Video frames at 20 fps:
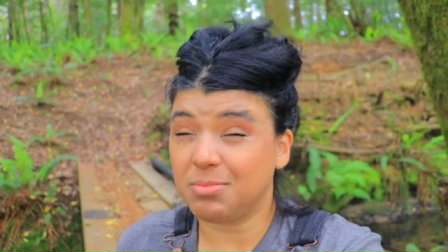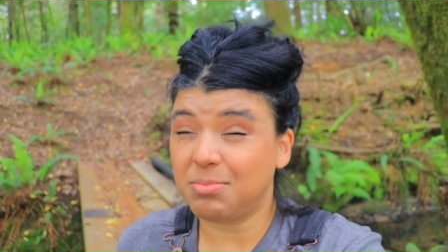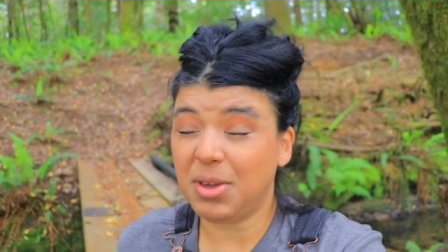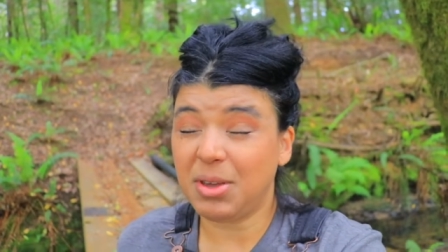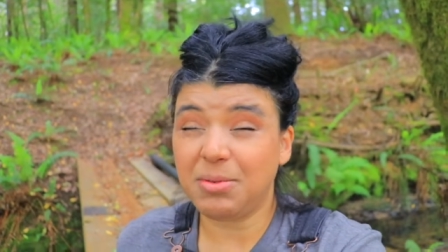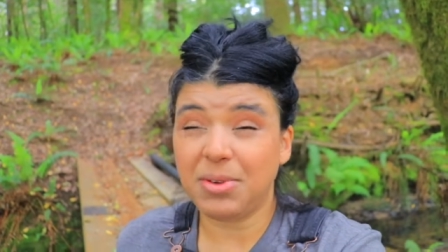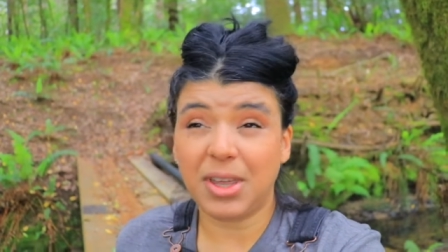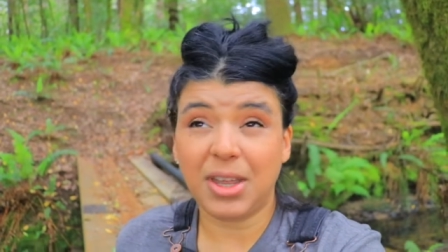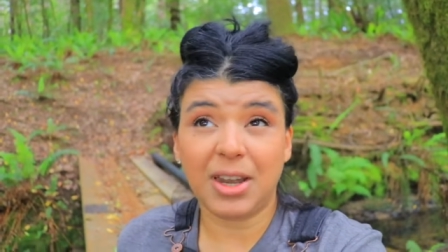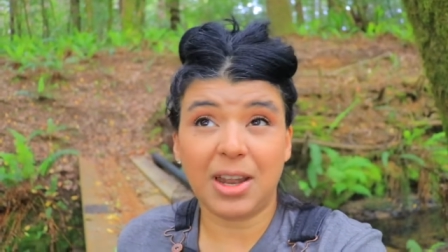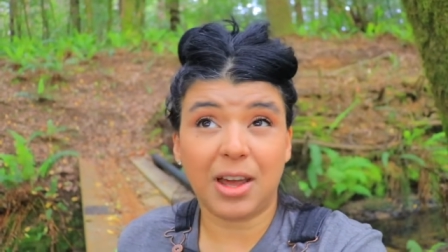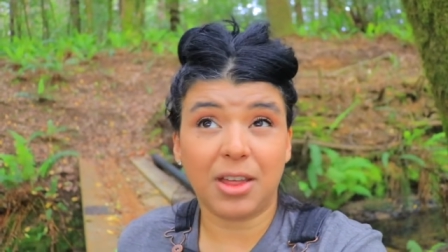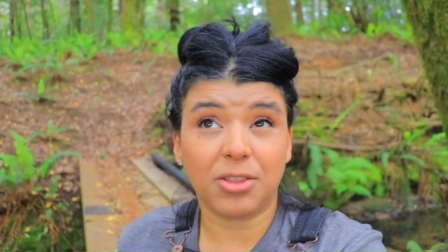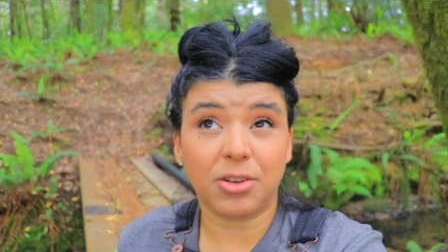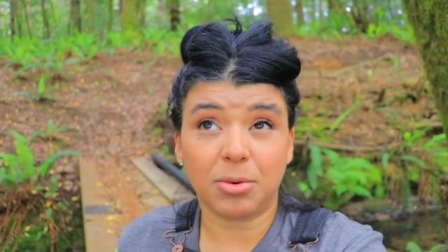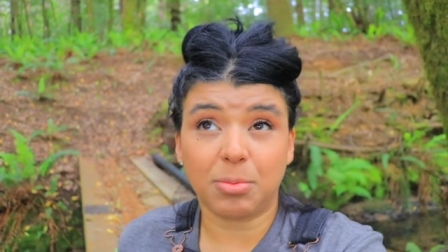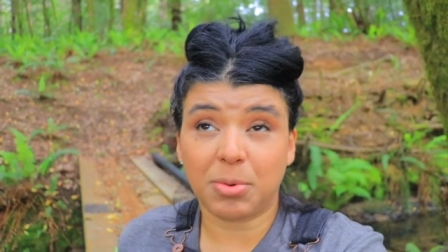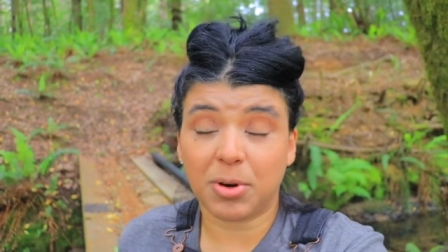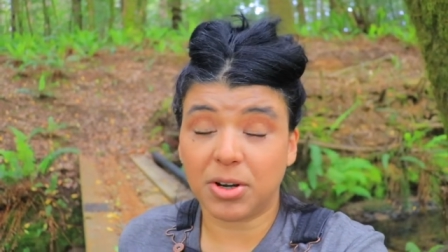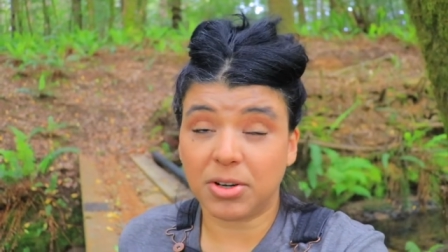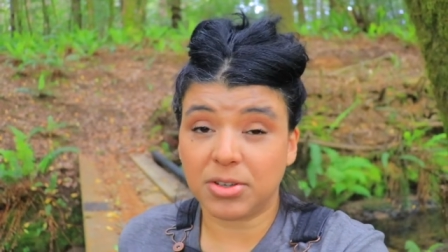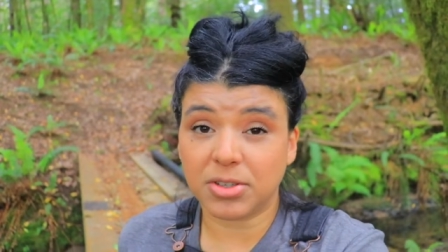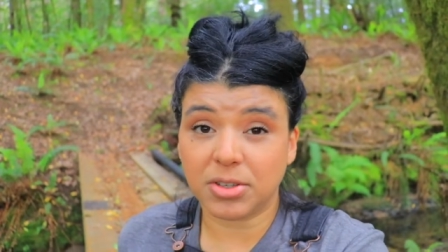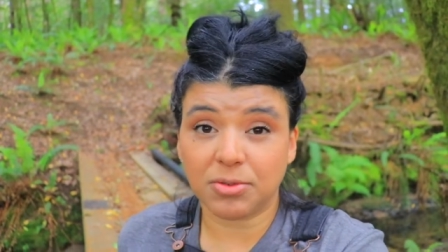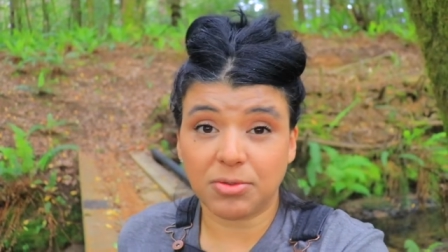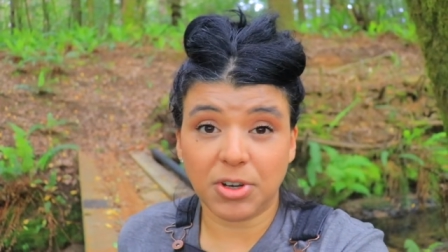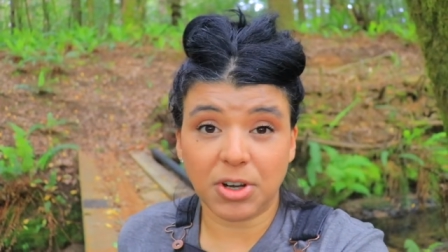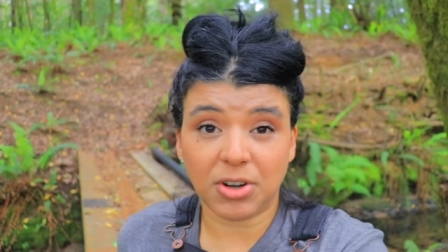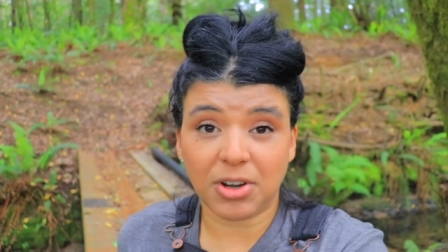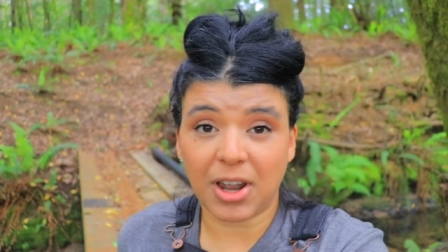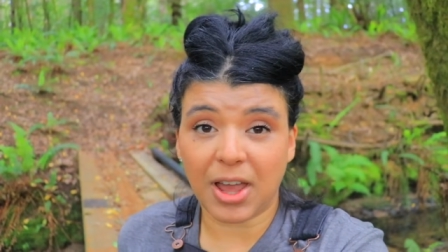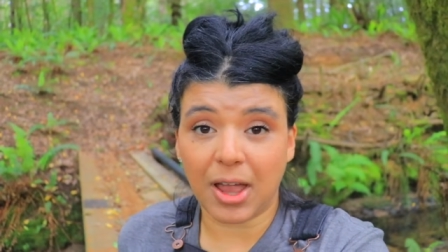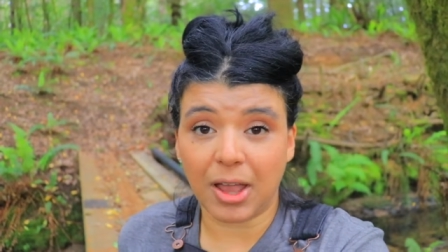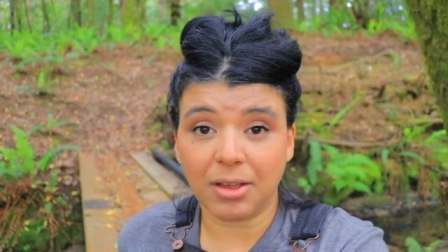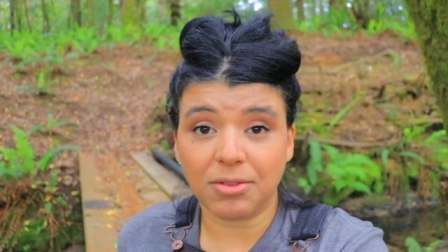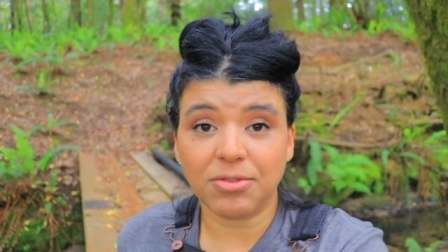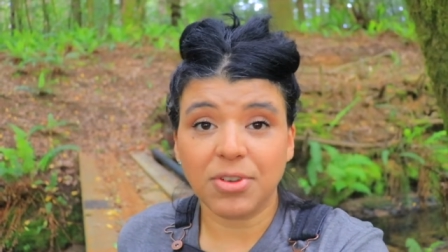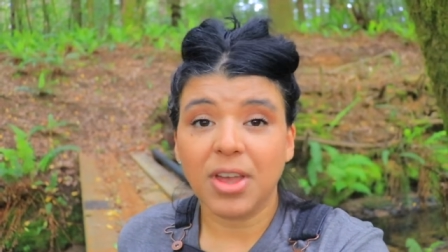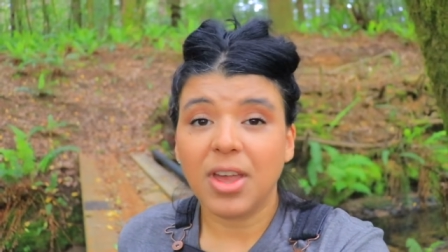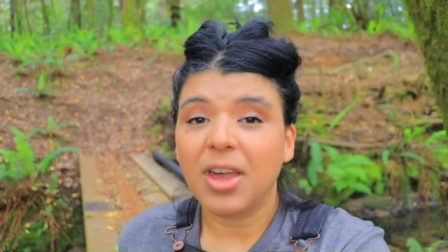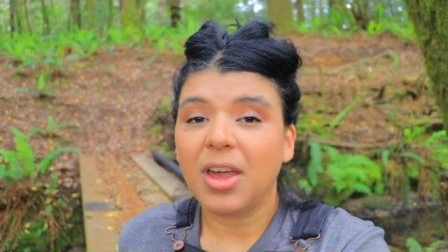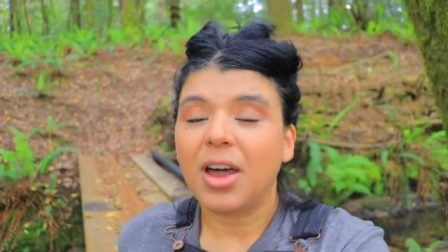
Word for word: maybe in other parts of your life,